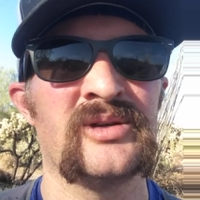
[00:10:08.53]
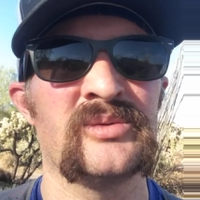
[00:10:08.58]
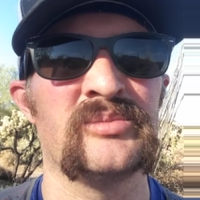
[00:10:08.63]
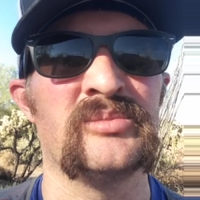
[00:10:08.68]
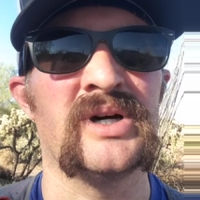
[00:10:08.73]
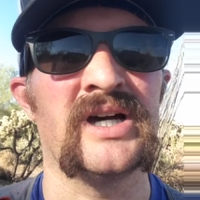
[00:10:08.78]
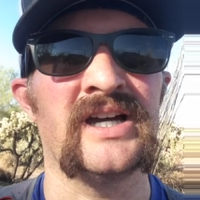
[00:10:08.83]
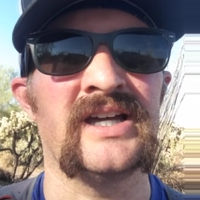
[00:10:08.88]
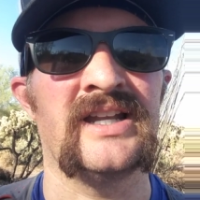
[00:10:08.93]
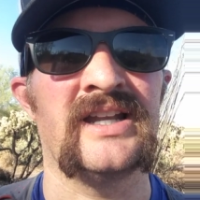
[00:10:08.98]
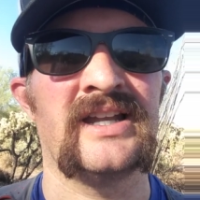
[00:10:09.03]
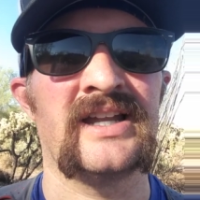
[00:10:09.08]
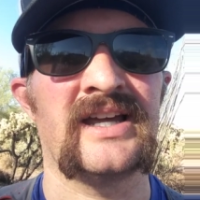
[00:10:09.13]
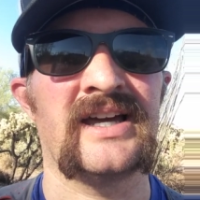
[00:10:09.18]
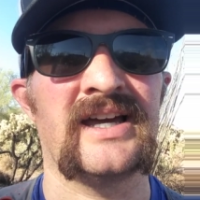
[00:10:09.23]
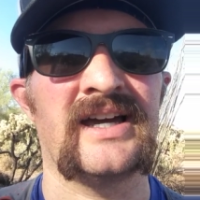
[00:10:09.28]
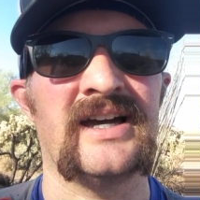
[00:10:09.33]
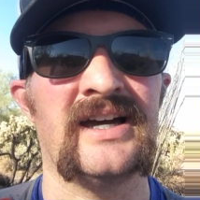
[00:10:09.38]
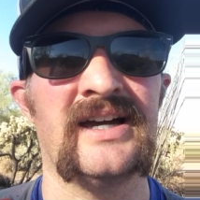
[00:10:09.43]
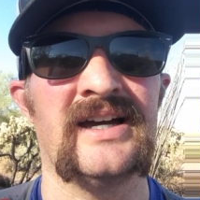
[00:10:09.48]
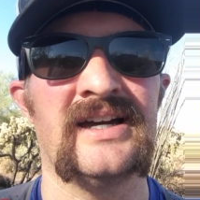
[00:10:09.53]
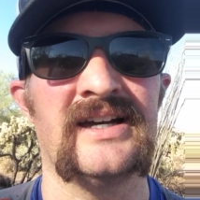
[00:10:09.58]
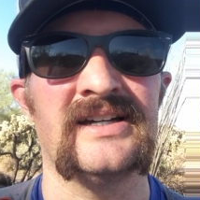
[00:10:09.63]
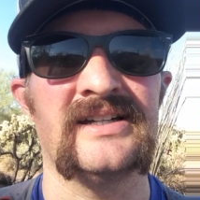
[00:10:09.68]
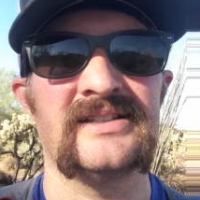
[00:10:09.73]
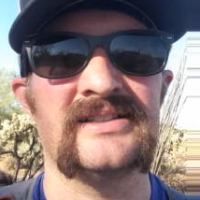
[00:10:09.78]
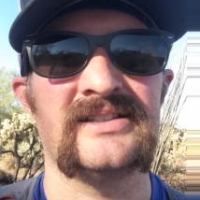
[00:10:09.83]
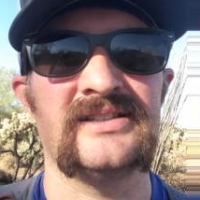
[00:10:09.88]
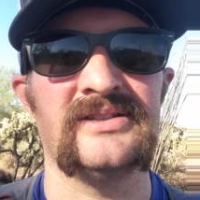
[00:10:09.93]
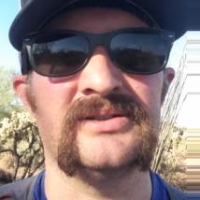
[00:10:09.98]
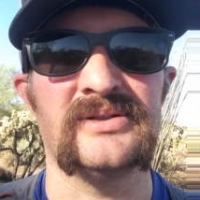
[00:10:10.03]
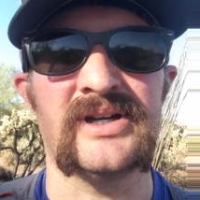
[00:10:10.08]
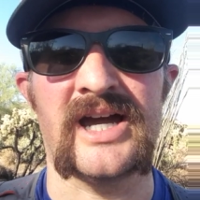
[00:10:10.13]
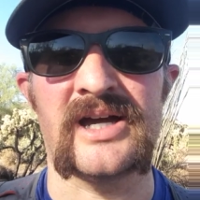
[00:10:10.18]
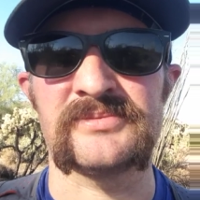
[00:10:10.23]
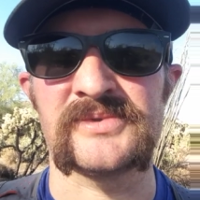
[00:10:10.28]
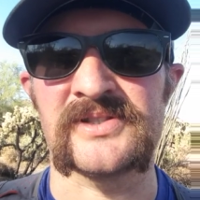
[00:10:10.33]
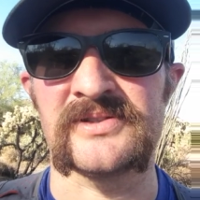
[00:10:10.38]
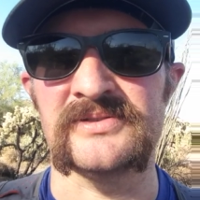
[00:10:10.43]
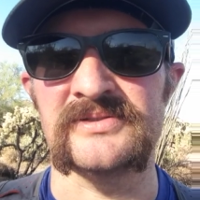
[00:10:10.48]
but you
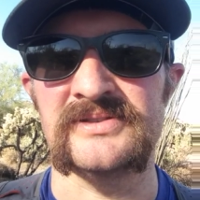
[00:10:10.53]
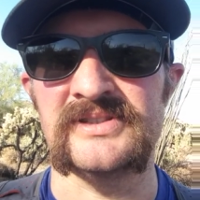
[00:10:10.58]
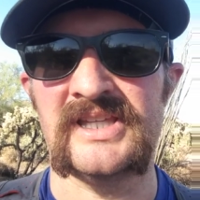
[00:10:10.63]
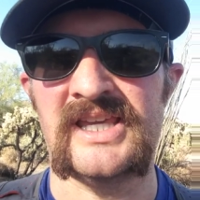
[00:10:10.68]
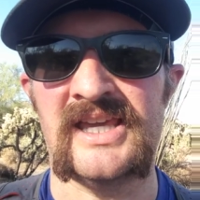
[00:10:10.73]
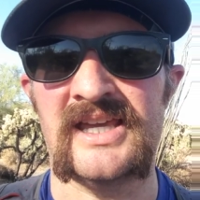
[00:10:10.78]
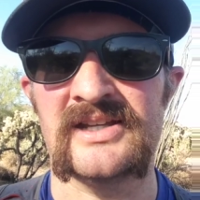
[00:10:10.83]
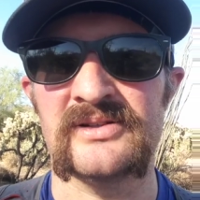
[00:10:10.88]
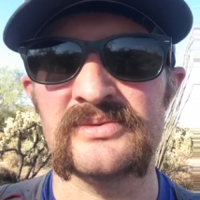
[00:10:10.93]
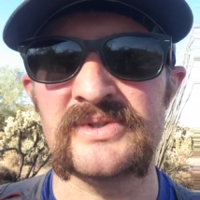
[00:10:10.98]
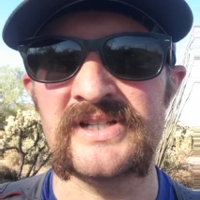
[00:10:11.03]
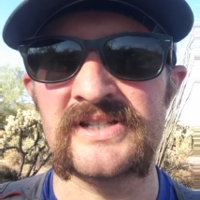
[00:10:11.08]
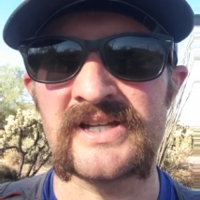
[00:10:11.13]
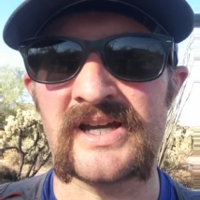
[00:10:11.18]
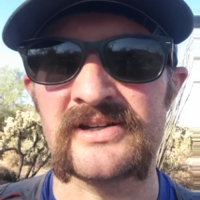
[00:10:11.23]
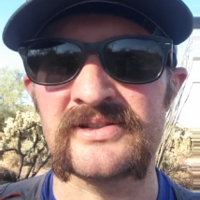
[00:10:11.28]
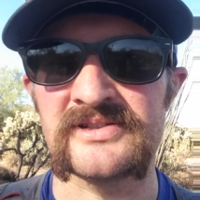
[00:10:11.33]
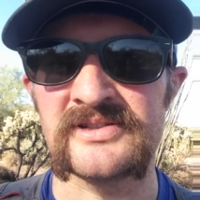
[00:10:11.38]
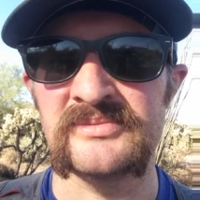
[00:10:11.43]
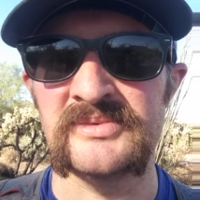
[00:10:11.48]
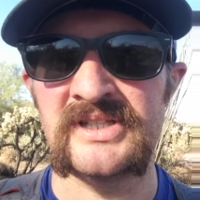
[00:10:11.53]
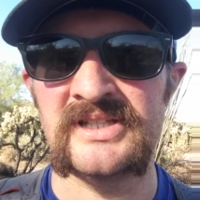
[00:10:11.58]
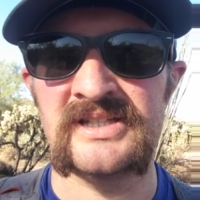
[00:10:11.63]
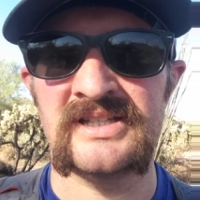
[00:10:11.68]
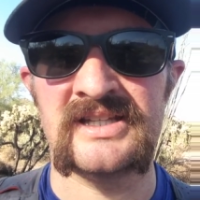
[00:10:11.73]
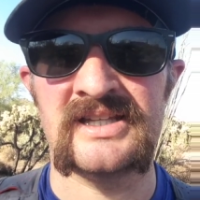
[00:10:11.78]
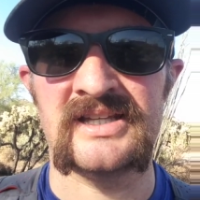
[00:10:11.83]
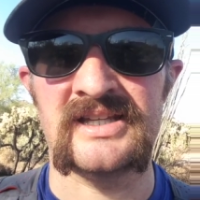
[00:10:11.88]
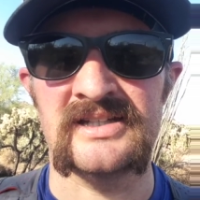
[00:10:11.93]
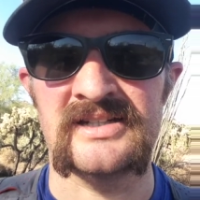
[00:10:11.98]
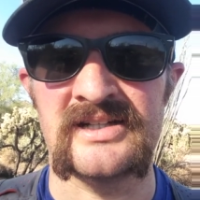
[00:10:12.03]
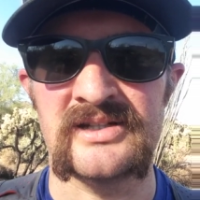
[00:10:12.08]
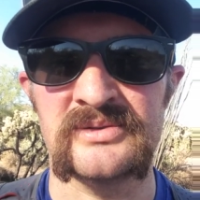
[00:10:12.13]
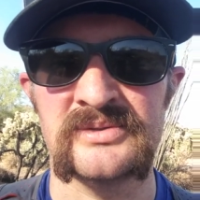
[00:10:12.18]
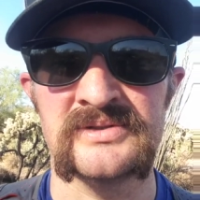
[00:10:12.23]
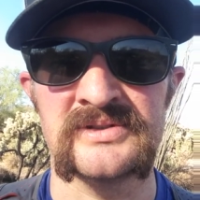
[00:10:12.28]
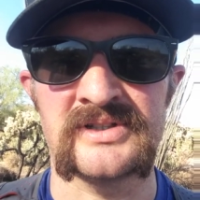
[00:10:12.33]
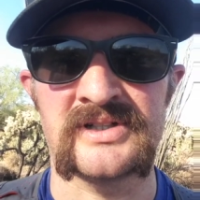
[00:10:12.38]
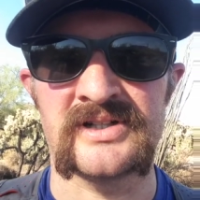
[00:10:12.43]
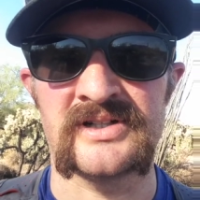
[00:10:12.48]
absolutely can reach out to me and I will
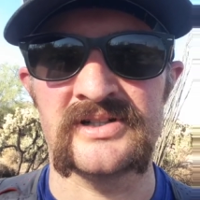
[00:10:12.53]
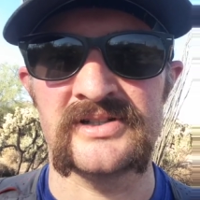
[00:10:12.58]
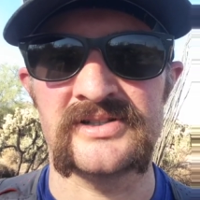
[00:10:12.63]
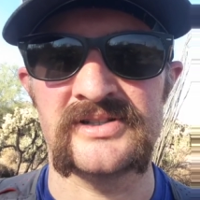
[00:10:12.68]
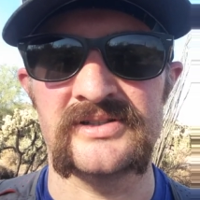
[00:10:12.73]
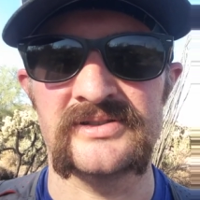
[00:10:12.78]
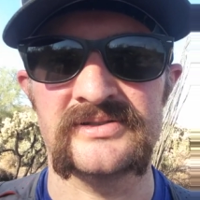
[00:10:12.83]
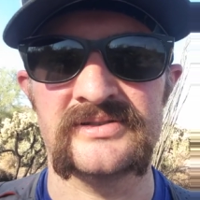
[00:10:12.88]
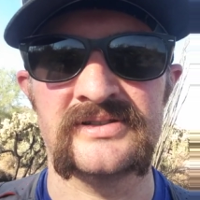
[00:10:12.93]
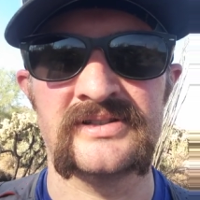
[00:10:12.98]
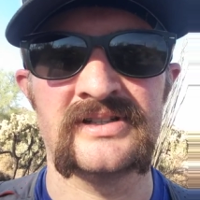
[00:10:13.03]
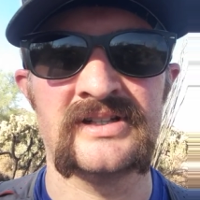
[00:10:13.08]
encourage you,